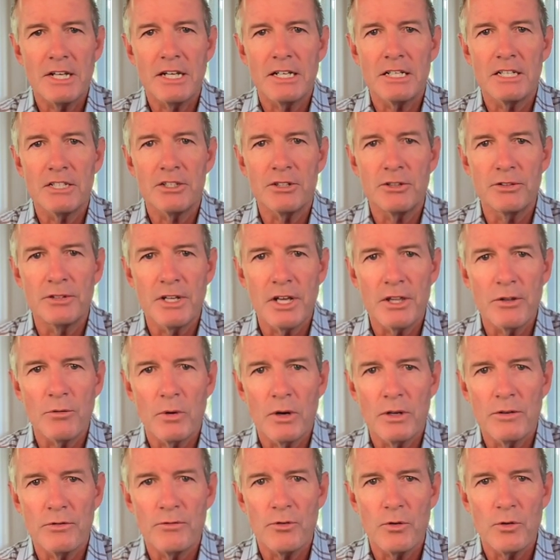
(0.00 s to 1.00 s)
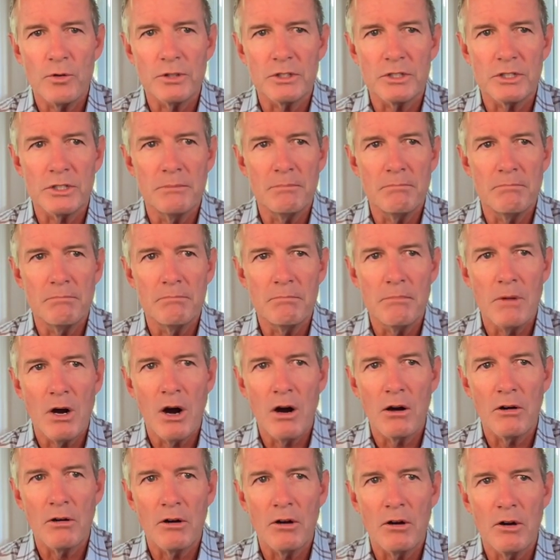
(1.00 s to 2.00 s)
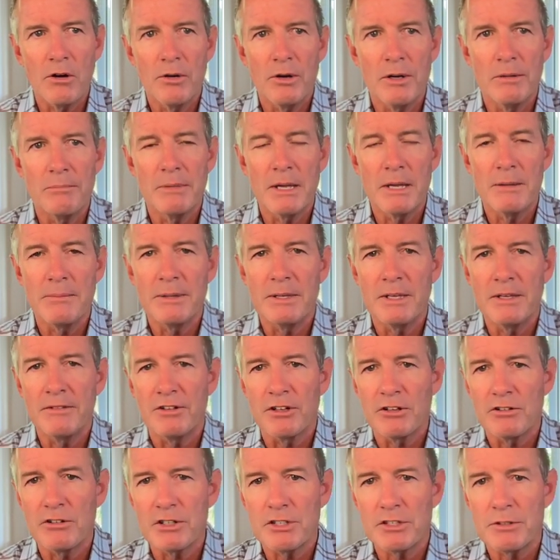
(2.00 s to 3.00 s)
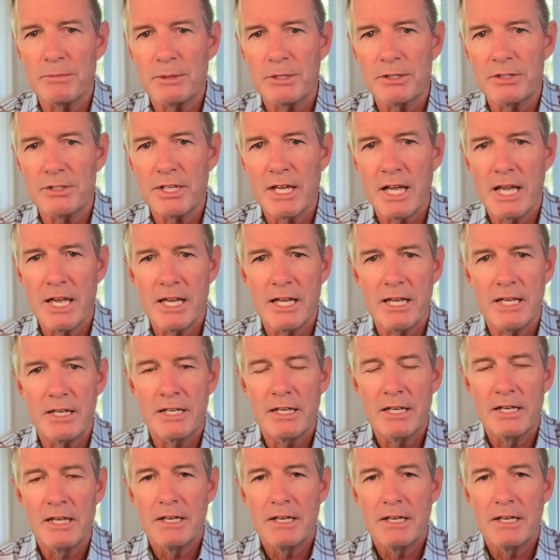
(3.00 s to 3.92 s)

I'm going to do another one for tomorrow and maybe even Christmas Day,